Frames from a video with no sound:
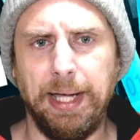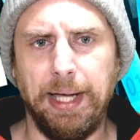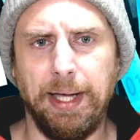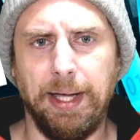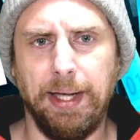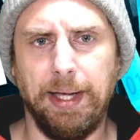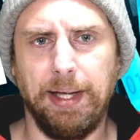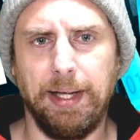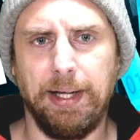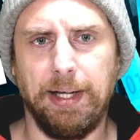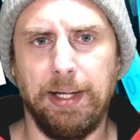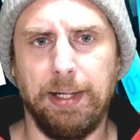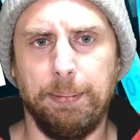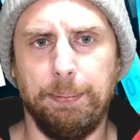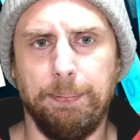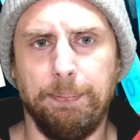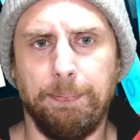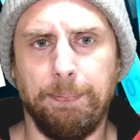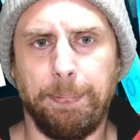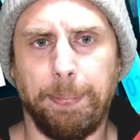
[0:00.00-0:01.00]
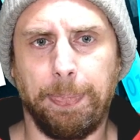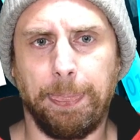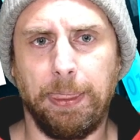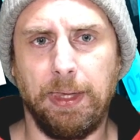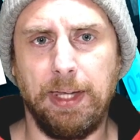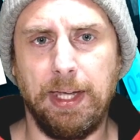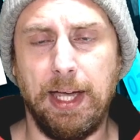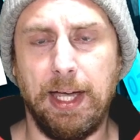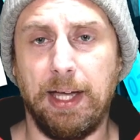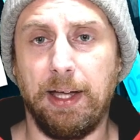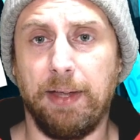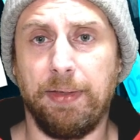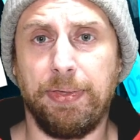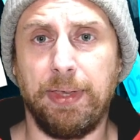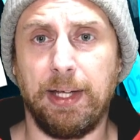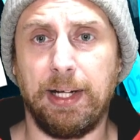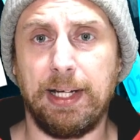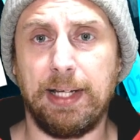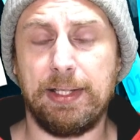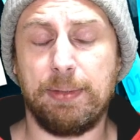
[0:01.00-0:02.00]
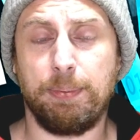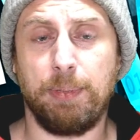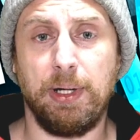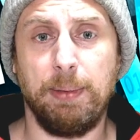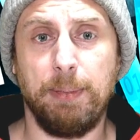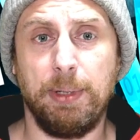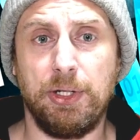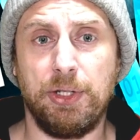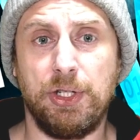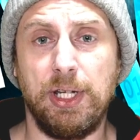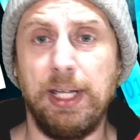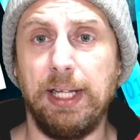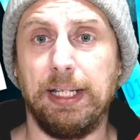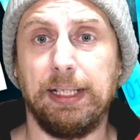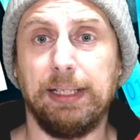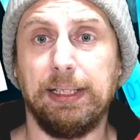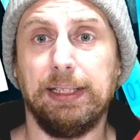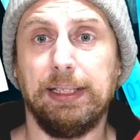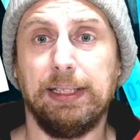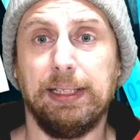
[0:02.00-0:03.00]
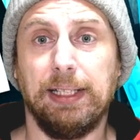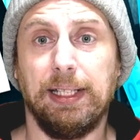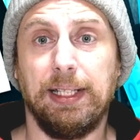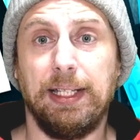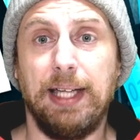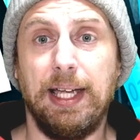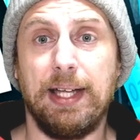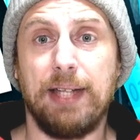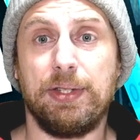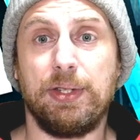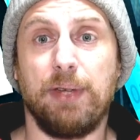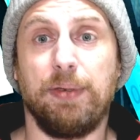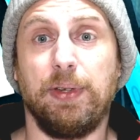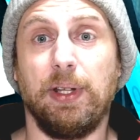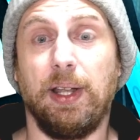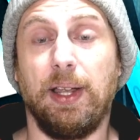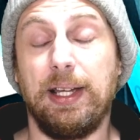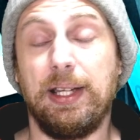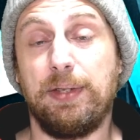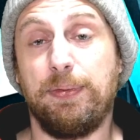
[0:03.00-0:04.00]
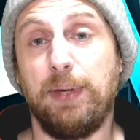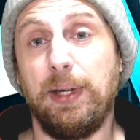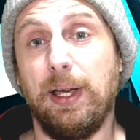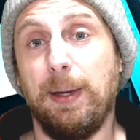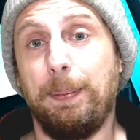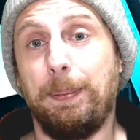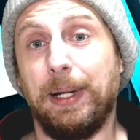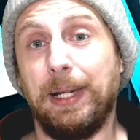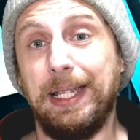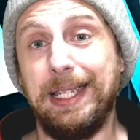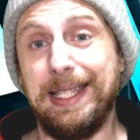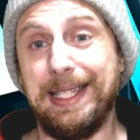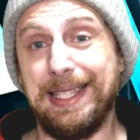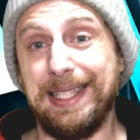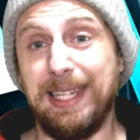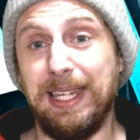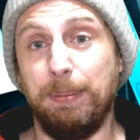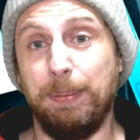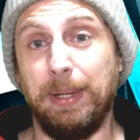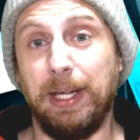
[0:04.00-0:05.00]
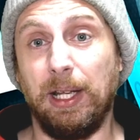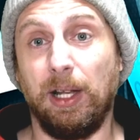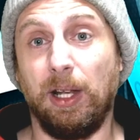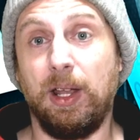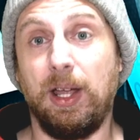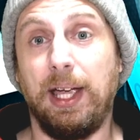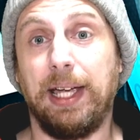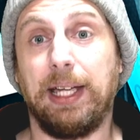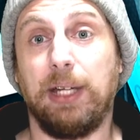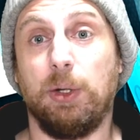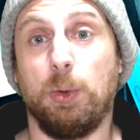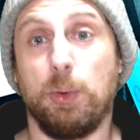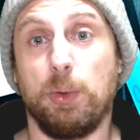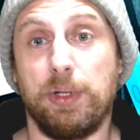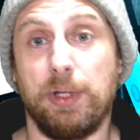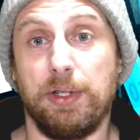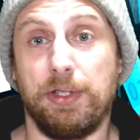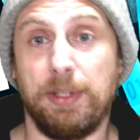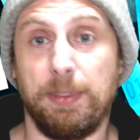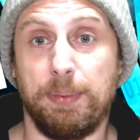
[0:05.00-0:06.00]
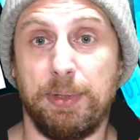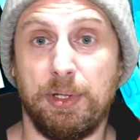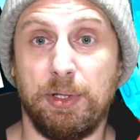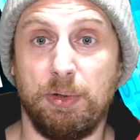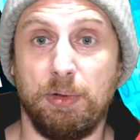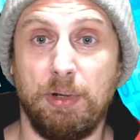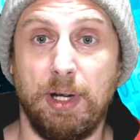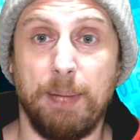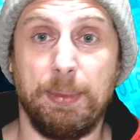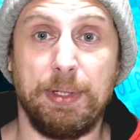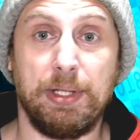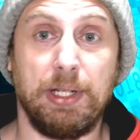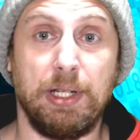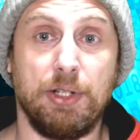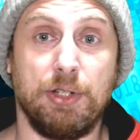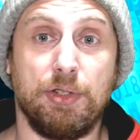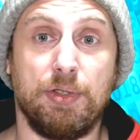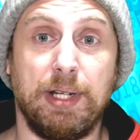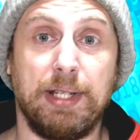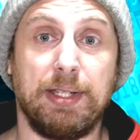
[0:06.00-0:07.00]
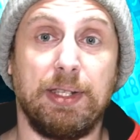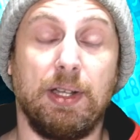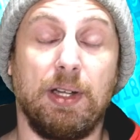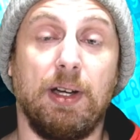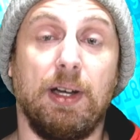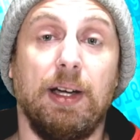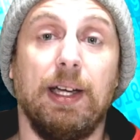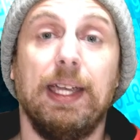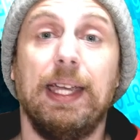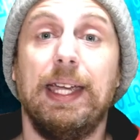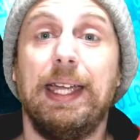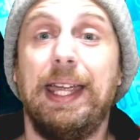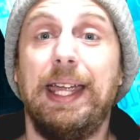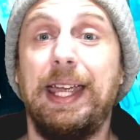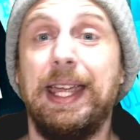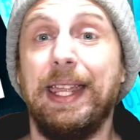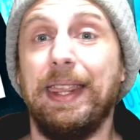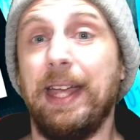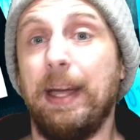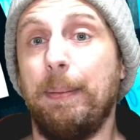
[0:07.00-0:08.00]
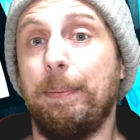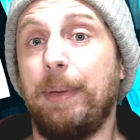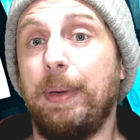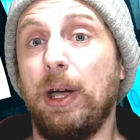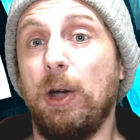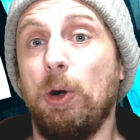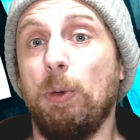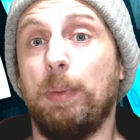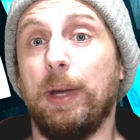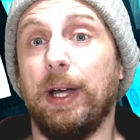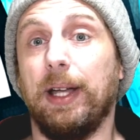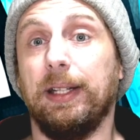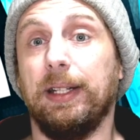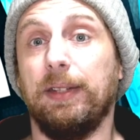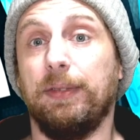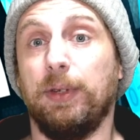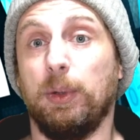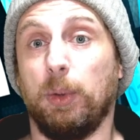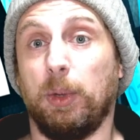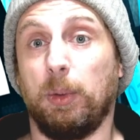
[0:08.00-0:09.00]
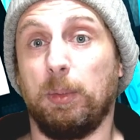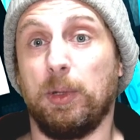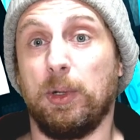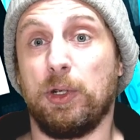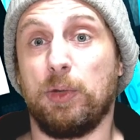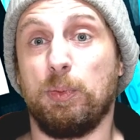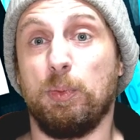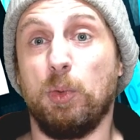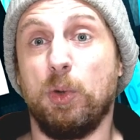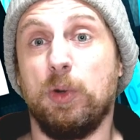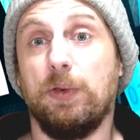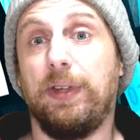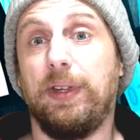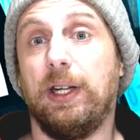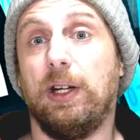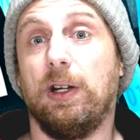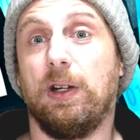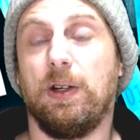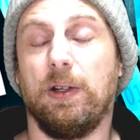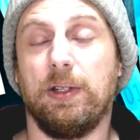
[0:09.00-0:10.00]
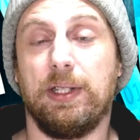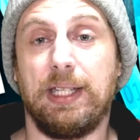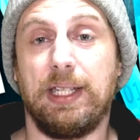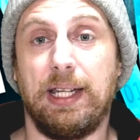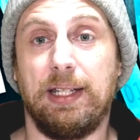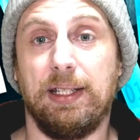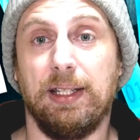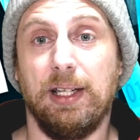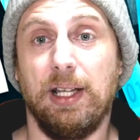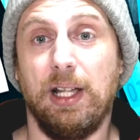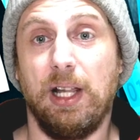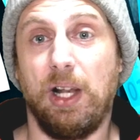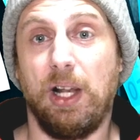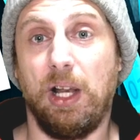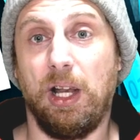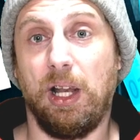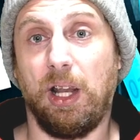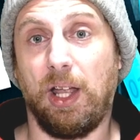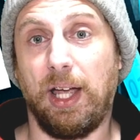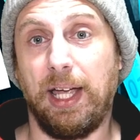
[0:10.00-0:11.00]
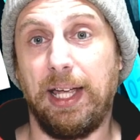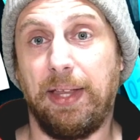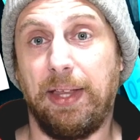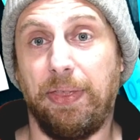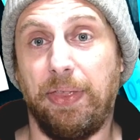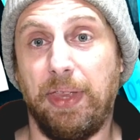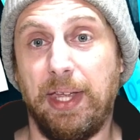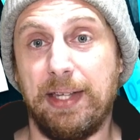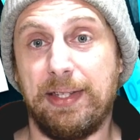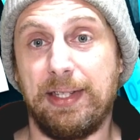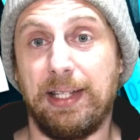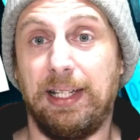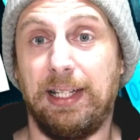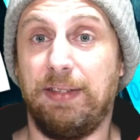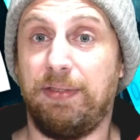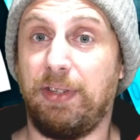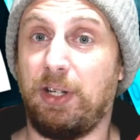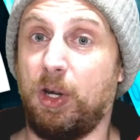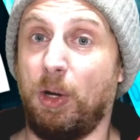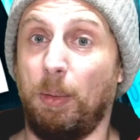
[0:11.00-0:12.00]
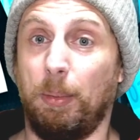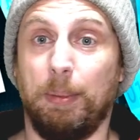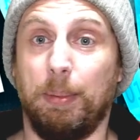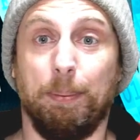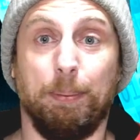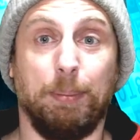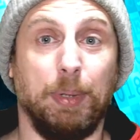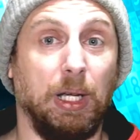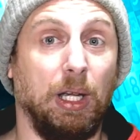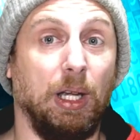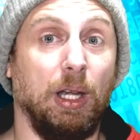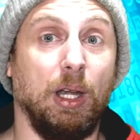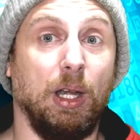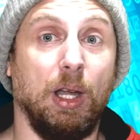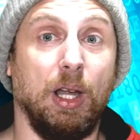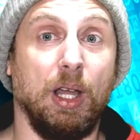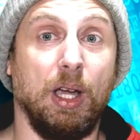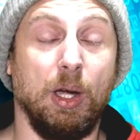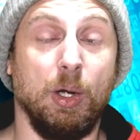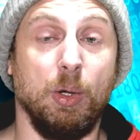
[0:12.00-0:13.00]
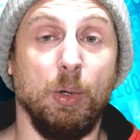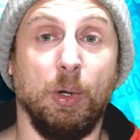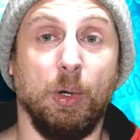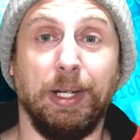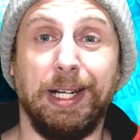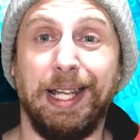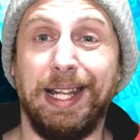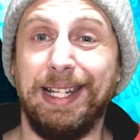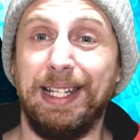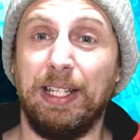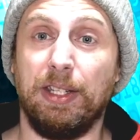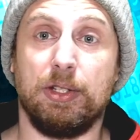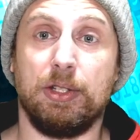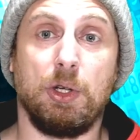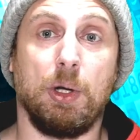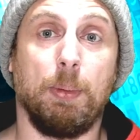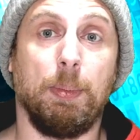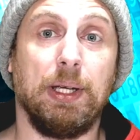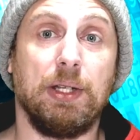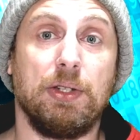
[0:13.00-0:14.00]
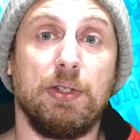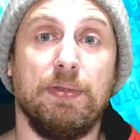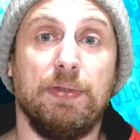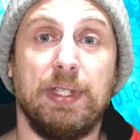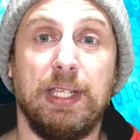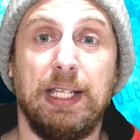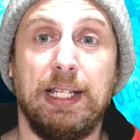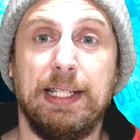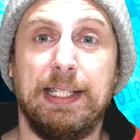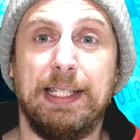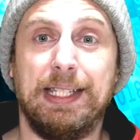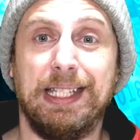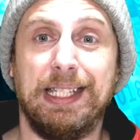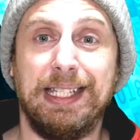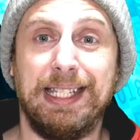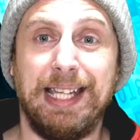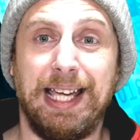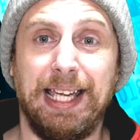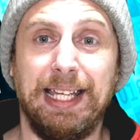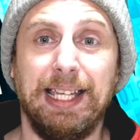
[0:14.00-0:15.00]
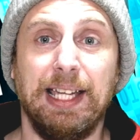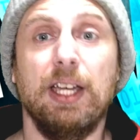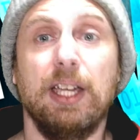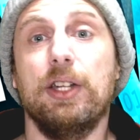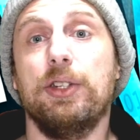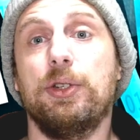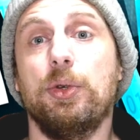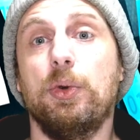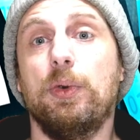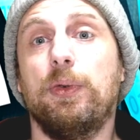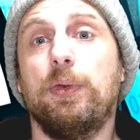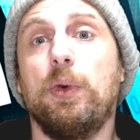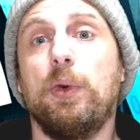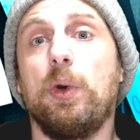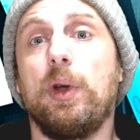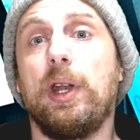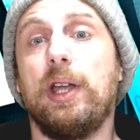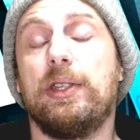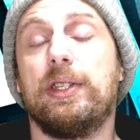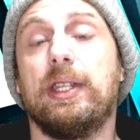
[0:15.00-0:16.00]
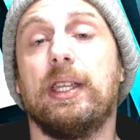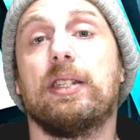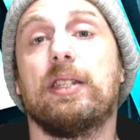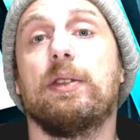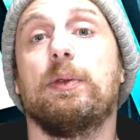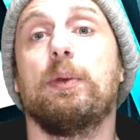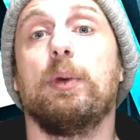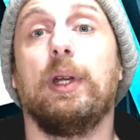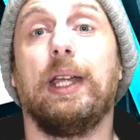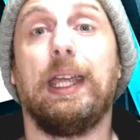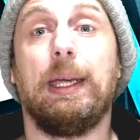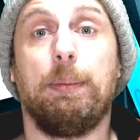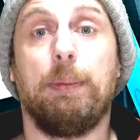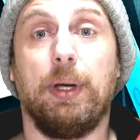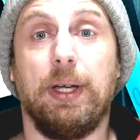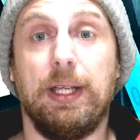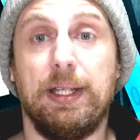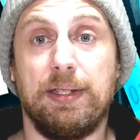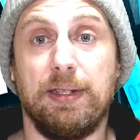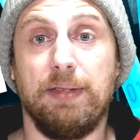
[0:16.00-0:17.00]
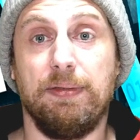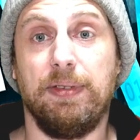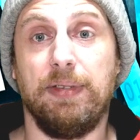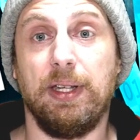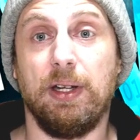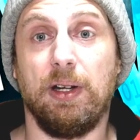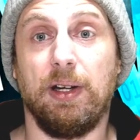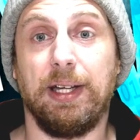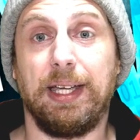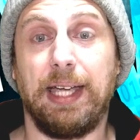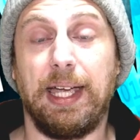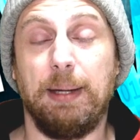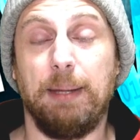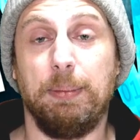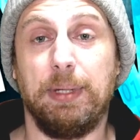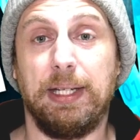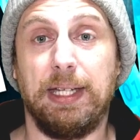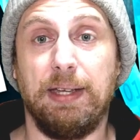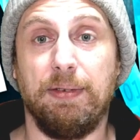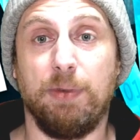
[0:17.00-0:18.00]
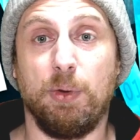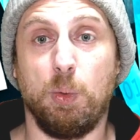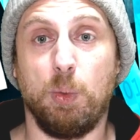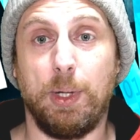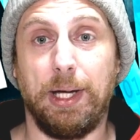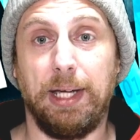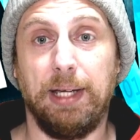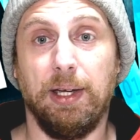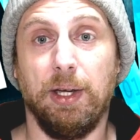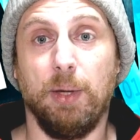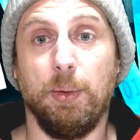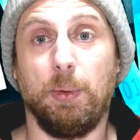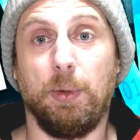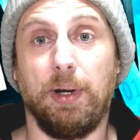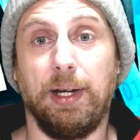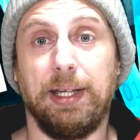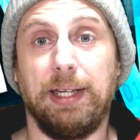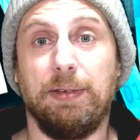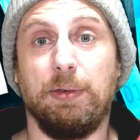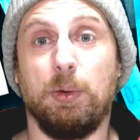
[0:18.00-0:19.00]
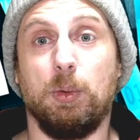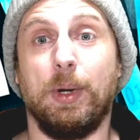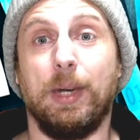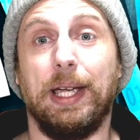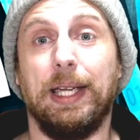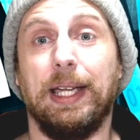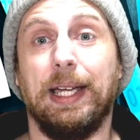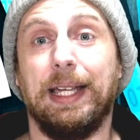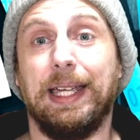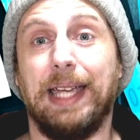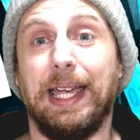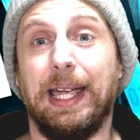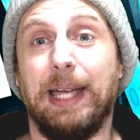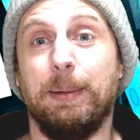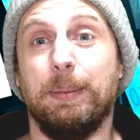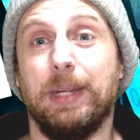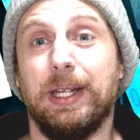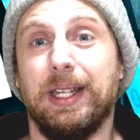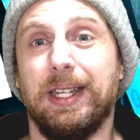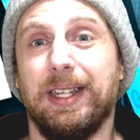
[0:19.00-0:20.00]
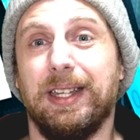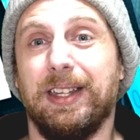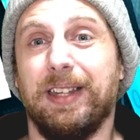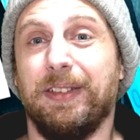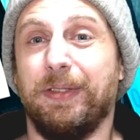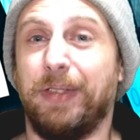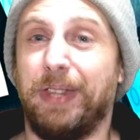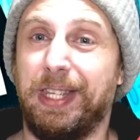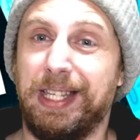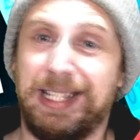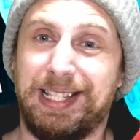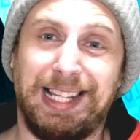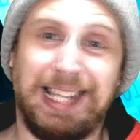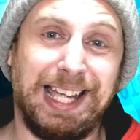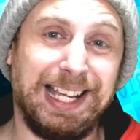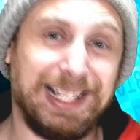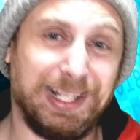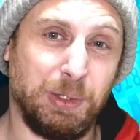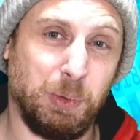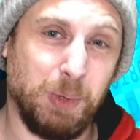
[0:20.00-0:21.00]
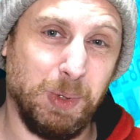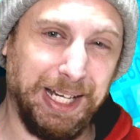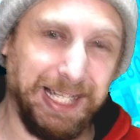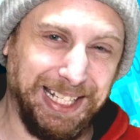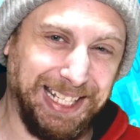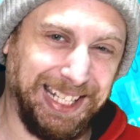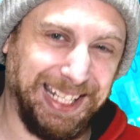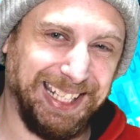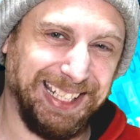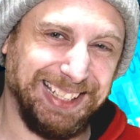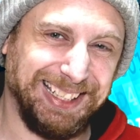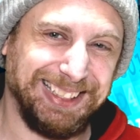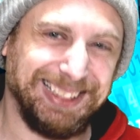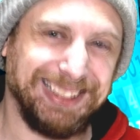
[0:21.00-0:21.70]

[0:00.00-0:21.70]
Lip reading: yeah, I think that's pretty much it. Yeah, so if you like this video, please give me a like and also subscribe because it goes straight to the heart. Hit that bell button if you want to watch more VR content like this, and leave a comment below on any of the topics you've seen today. Do all four of those things if you want to get put into the VR game giveaway, where I give away a game for this last week